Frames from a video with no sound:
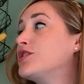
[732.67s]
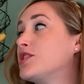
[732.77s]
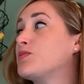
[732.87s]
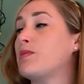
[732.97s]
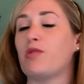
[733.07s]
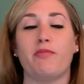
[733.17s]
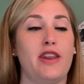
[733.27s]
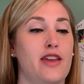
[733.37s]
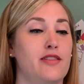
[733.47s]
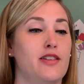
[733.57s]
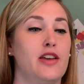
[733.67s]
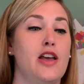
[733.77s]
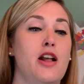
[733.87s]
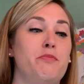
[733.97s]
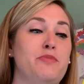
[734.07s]
Just one more minute.
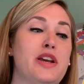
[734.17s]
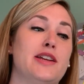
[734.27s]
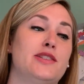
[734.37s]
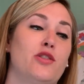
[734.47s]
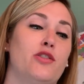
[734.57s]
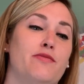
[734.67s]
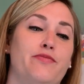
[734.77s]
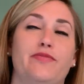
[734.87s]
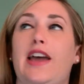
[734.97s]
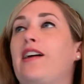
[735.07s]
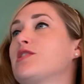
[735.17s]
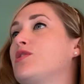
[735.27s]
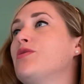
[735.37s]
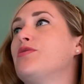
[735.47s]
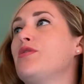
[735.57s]
Because they're... Alex,
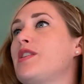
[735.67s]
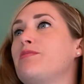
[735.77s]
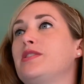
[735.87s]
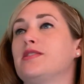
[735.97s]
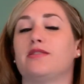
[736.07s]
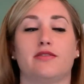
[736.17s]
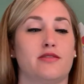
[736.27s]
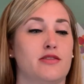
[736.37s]
don't throw that, please.